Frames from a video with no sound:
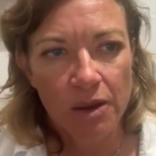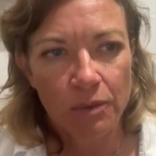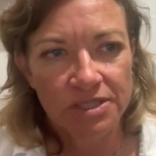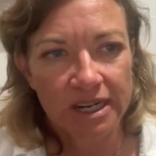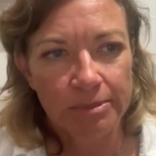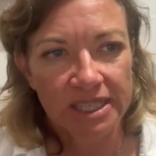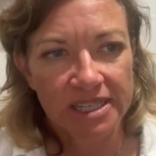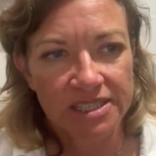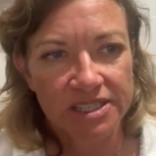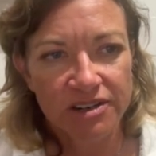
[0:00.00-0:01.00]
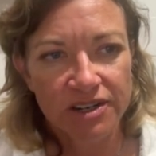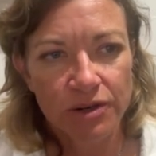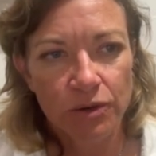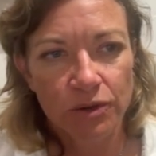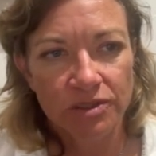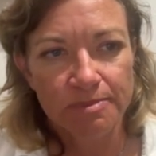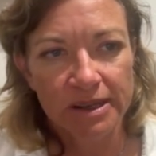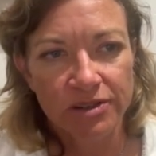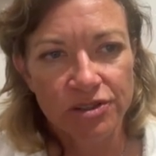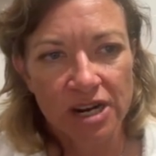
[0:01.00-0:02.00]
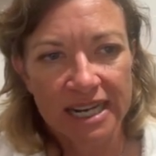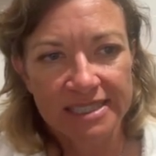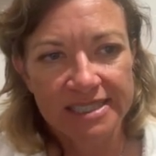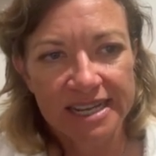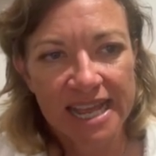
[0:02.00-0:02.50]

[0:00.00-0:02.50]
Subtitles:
We'll talk about the anterior corticospinal tract